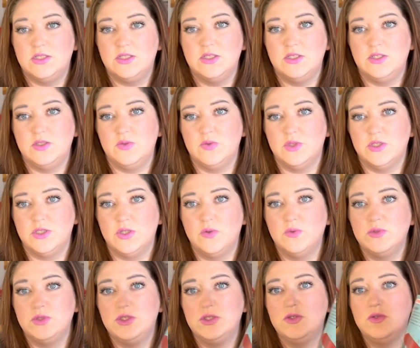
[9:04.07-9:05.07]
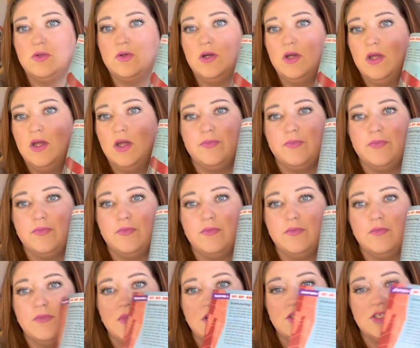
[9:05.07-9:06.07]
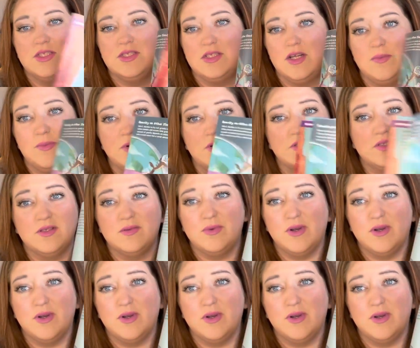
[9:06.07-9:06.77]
to do or don't do. That's just our personal